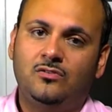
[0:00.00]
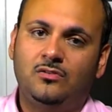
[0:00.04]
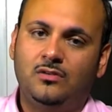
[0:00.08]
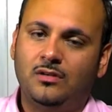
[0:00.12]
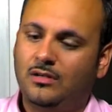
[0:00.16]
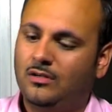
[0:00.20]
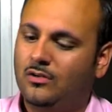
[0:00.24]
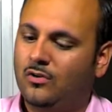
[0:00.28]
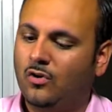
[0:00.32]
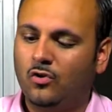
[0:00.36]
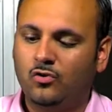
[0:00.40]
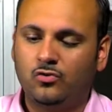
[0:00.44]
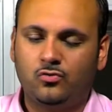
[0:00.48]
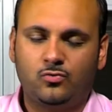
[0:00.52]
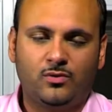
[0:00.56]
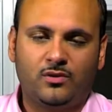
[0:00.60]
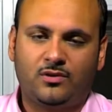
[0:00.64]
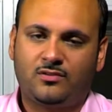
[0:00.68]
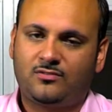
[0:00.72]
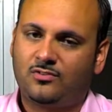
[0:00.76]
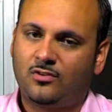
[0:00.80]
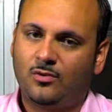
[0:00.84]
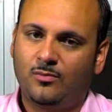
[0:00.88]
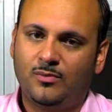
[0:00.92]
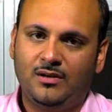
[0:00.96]
goes with
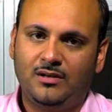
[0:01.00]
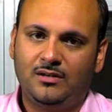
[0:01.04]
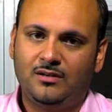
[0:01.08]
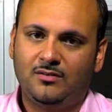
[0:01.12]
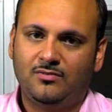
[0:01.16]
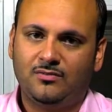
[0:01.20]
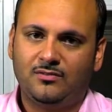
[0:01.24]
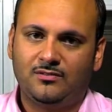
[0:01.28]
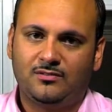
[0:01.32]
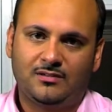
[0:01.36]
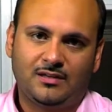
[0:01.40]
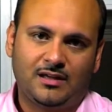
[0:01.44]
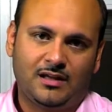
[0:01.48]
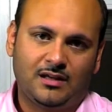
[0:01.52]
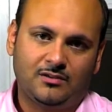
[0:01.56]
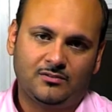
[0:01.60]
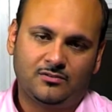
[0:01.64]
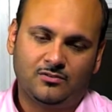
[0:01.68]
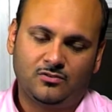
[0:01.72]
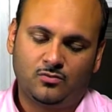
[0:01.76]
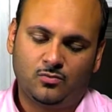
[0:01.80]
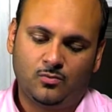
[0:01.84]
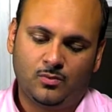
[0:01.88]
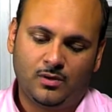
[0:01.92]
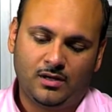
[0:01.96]
so many different styles
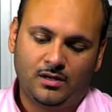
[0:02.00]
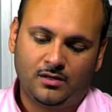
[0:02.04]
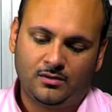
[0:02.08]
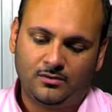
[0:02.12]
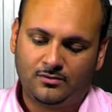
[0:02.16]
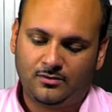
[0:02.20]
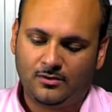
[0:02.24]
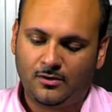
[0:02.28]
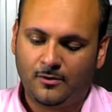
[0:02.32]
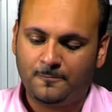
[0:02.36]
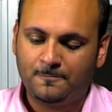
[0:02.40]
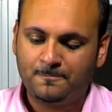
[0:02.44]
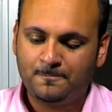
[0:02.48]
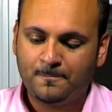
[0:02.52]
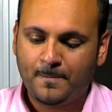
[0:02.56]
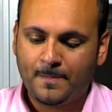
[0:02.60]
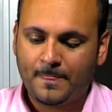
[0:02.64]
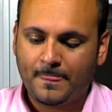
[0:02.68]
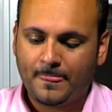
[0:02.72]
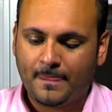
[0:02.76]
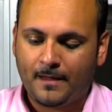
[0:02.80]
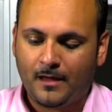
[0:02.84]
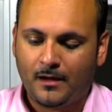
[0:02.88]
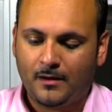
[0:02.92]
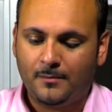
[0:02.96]
as well.
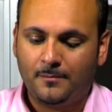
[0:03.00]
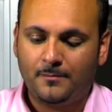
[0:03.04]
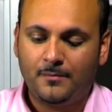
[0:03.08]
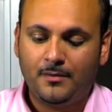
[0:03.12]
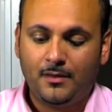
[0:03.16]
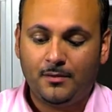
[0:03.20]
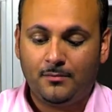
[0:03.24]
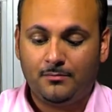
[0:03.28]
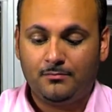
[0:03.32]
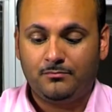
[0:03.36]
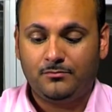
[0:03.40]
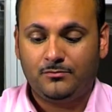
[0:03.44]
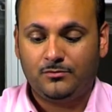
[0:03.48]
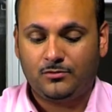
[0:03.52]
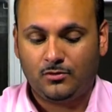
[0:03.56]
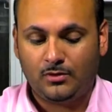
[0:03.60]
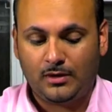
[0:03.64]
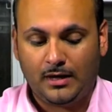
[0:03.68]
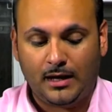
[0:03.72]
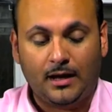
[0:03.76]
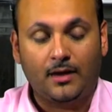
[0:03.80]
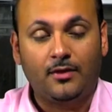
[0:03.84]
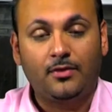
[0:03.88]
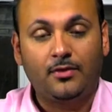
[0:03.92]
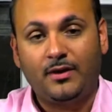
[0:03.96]
So
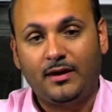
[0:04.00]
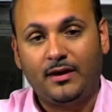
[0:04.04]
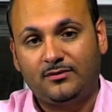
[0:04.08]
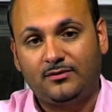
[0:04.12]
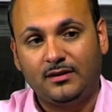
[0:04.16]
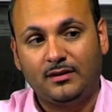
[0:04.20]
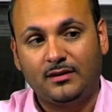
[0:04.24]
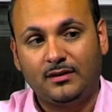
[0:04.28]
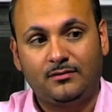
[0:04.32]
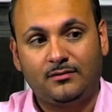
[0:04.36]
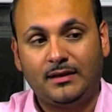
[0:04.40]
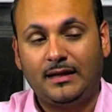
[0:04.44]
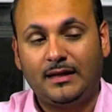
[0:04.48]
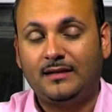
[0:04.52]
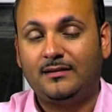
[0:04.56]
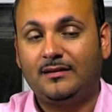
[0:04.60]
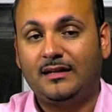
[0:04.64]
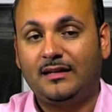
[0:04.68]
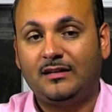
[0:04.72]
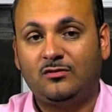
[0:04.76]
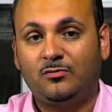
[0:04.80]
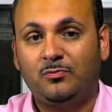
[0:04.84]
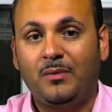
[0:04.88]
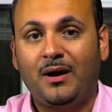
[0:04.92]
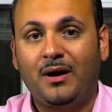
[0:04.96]
yeah, that's it.
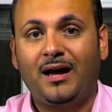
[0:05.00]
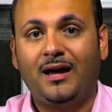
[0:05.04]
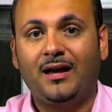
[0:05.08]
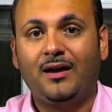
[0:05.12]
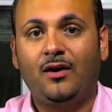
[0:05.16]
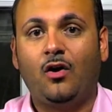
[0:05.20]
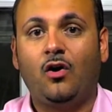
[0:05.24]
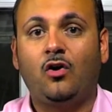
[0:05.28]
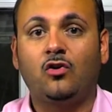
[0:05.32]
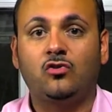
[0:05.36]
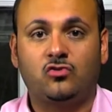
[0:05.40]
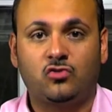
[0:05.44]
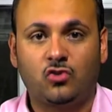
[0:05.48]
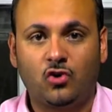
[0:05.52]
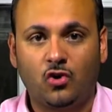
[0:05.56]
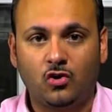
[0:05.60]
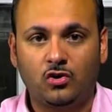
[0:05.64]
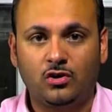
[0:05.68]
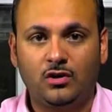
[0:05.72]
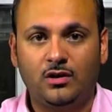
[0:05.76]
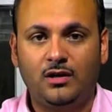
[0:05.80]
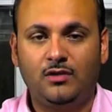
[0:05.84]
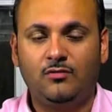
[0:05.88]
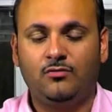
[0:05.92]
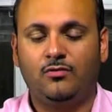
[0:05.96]
That's my
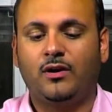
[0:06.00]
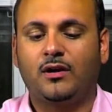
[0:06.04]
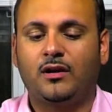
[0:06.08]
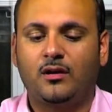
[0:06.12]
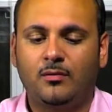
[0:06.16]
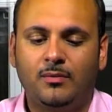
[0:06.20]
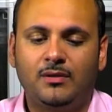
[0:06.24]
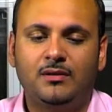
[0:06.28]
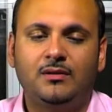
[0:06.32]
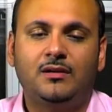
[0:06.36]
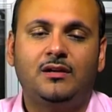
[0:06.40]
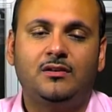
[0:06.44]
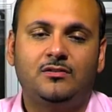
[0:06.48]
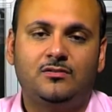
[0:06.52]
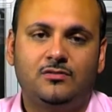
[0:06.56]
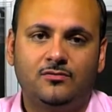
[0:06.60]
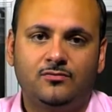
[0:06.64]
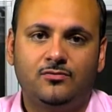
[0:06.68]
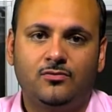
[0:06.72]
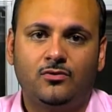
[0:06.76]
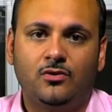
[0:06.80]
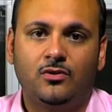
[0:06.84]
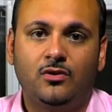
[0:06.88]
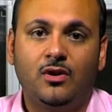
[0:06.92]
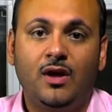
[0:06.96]
alternative recommendation
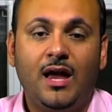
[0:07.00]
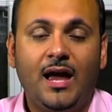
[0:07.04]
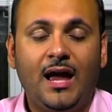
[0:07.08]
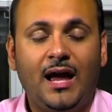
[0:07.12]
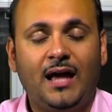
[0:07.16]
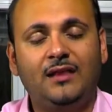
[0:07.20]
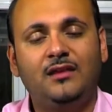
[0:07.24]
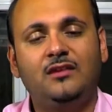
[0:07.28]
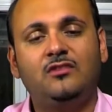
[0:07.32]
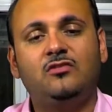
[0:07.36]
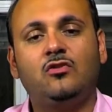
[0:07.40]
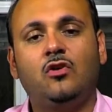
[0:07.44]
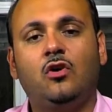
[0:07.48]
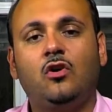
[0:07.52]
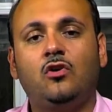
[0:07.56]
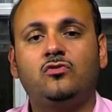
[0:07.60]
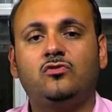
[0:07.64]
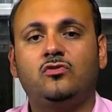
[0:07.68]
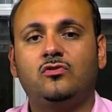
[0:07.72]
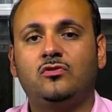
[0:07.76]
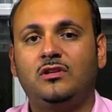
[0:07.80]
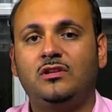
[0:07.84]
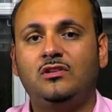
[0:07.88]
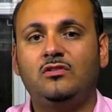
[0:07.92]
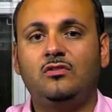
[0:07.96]
for you. And these
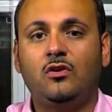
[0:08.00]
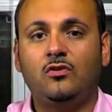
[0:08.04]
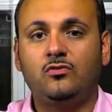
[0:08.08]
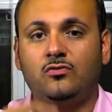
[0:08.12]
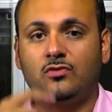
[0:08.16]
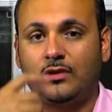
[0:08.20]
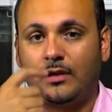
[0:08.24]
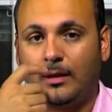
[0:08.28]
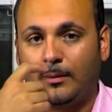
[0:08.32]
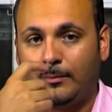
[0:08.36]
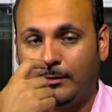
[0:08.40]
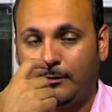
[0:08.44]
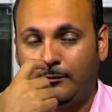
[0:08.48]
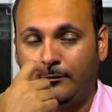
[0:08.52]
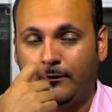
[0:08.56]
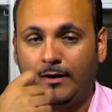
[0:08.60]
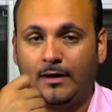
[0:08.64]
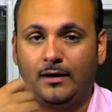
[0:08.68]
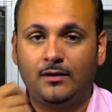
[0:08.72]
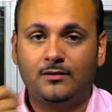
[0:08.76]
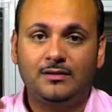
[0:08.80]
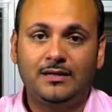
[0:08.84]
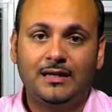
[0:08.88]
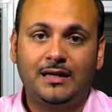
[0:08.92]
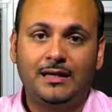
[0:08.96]
also can be
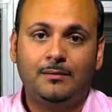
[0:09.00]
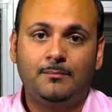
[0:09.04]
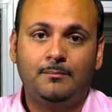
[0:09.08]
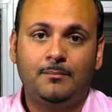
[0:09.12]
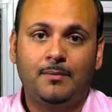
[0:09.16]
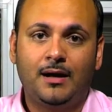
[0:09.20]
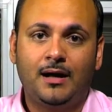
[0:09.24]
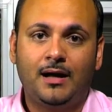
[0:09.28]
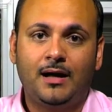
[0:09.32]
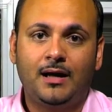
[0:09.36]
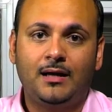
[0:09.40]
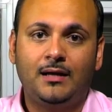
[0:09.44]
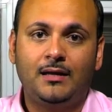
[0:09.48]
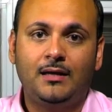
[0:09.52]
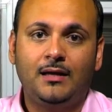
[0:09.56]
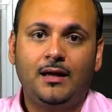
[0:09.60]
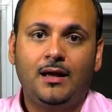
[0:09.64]
found in my